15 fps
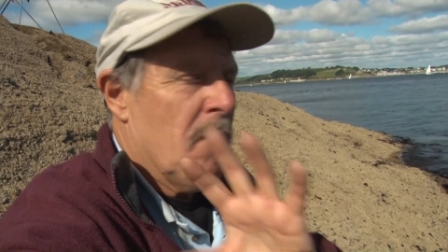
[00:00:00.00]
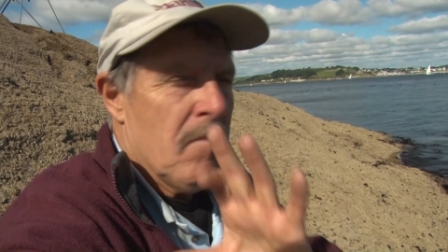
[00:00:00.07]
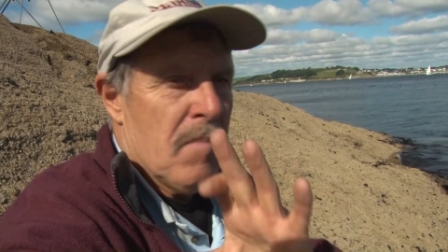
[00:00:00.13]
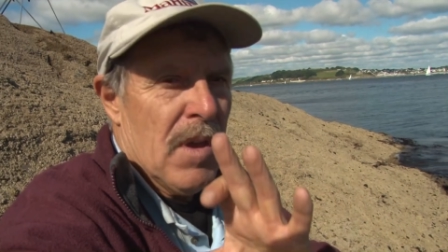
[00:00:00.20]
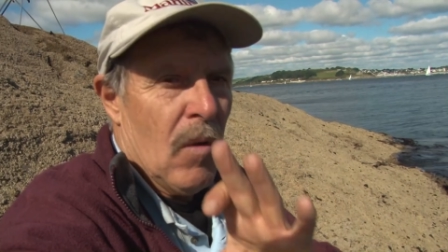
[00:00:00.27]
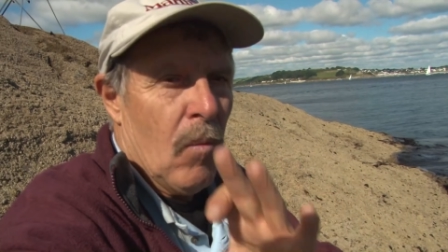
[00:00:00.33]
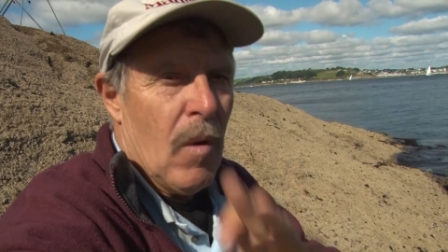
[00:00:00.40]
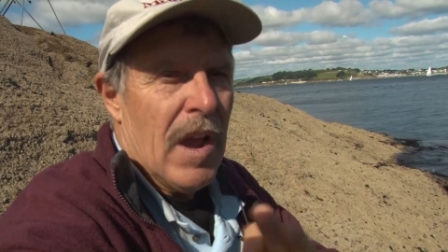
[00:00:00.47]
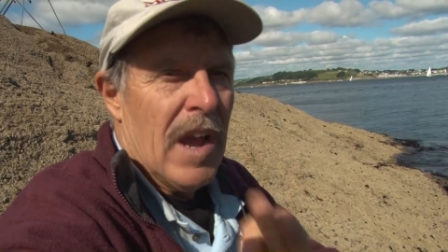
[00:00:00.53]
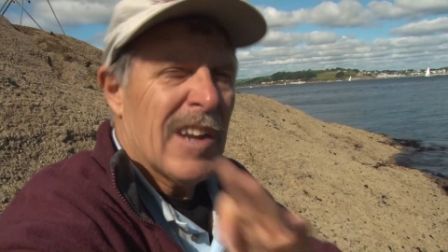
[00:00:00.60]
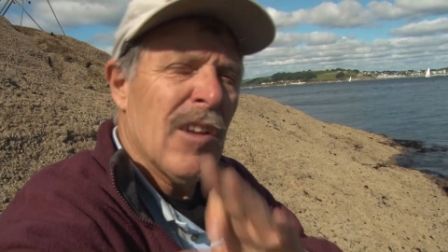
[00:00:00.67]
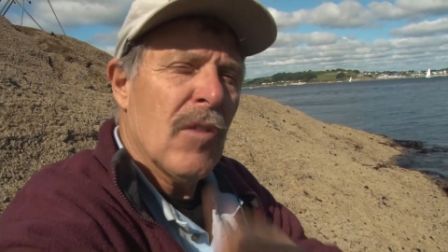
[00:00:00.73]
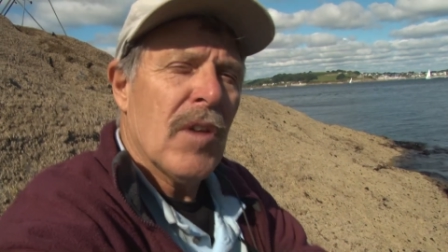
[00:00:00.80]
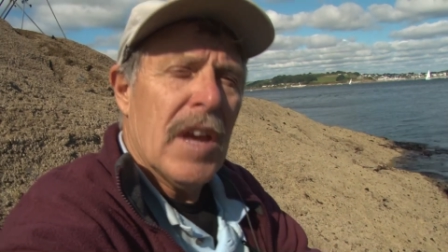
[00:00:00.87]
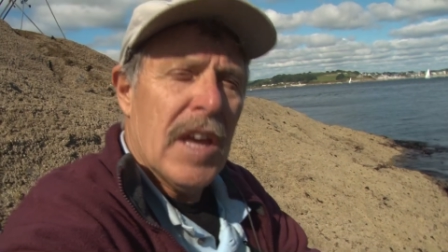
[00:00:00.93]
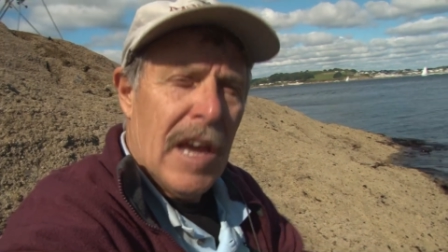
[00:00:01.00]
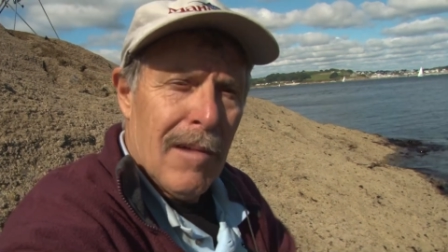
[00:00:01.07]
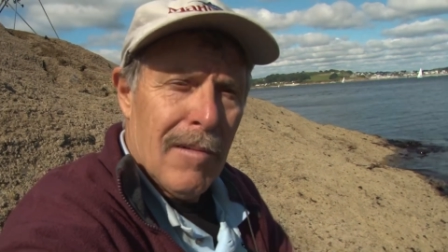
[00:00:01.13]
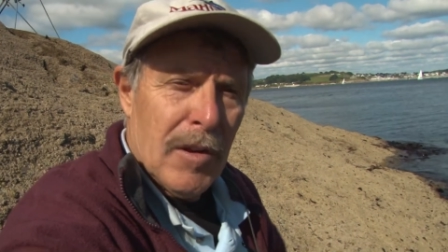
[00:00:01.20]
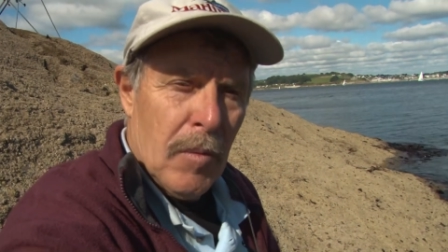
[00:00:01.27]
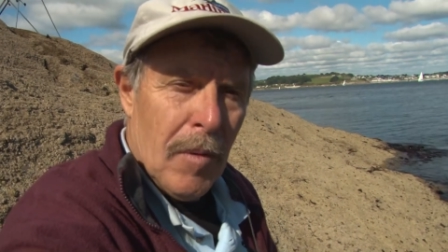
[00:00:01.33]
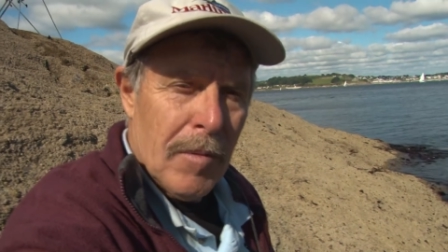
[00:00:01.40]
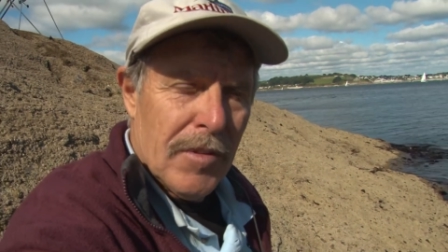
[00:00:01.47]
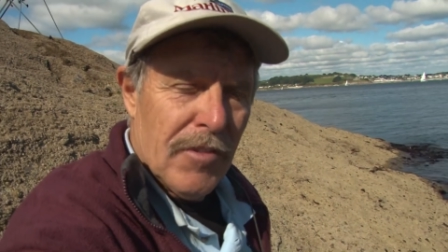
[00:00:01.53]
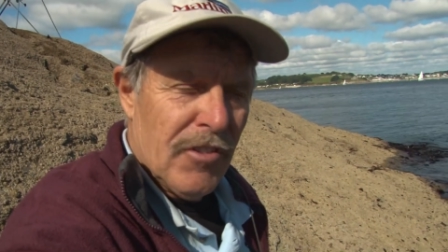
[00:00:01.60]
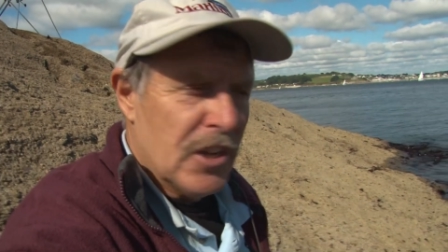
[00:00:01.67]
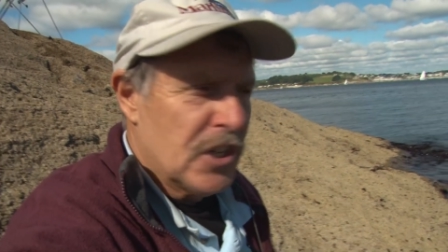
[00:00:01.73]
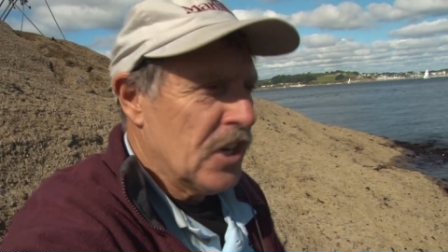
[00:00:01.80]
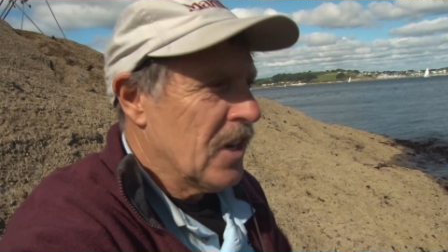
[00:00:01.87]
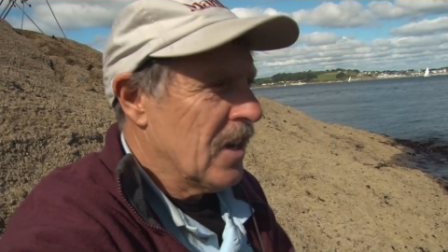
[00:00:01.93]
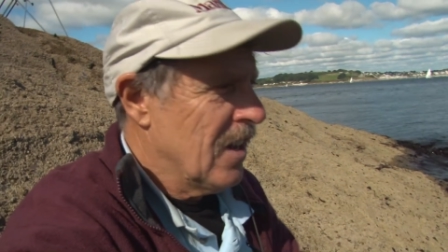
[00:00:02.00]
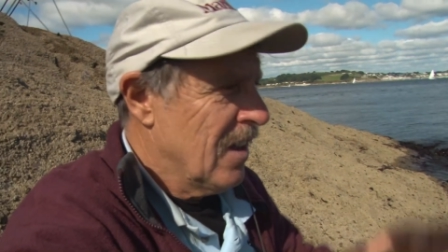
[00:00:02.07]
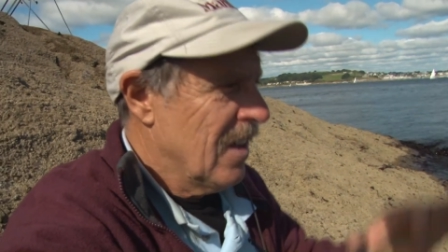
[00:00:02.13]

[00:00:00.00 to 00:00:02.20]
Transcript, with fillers: be aware, don't get carried away with the fishing.